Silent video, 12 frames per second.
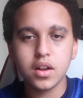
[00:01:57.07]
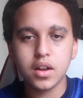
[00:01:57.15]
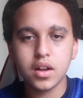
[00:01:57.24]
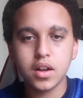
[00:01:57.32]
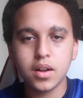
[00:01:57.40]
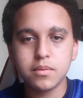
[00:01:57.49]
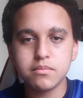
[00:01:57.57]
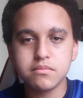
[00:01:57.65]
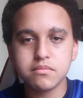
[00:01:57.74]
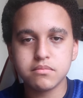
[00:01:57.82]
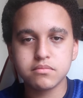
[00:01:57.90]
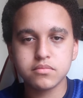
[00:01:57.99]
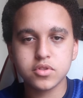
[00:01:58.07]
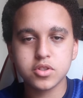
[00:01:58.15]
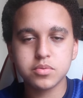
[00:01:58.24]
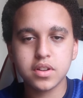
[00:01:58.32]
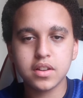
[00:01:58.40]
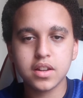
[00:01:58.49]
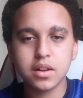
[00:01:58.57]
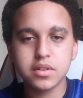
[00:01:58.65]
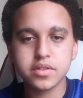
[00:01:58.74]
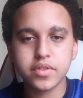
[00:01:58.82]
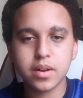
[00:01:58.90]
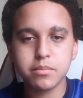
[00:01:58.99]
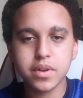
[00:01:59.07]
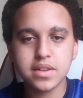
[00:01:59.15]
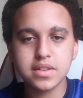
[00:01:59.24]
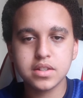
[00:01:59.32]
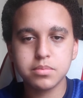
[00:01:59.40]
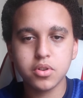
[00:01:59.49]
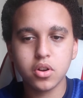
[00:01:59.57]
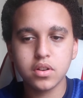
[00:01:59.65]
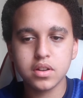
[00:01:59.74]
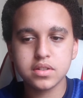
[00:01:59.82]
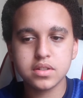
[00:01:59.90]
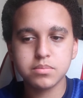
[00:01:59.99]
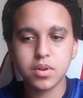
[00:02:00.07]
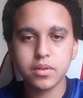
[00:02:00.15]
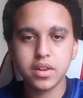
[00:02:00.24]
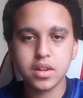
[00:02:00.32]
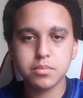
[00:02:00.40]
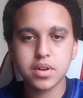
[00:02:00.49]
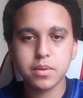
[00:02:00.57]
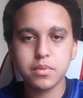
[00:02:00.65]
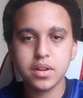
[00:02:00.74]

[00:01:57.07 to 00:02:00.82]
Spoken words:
It's one of the loudest fan bases, to be honest, probably in the Premier